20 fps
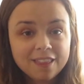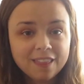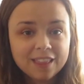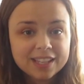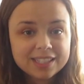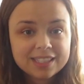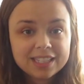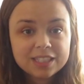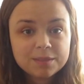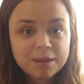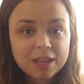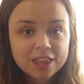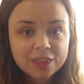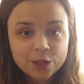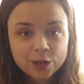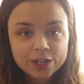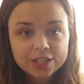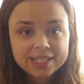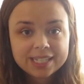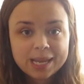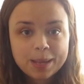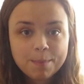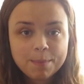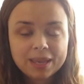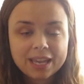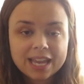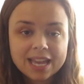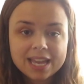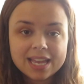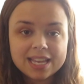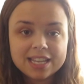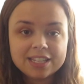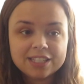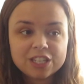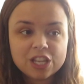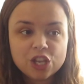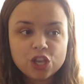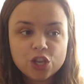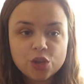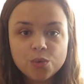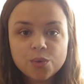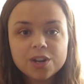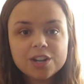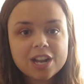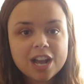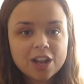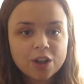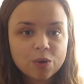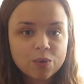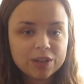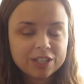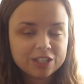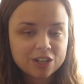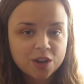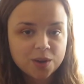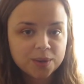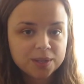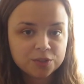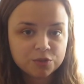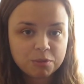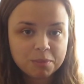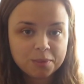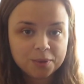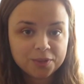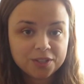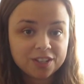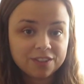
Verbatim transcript: This is my third tip because you are not going to always remember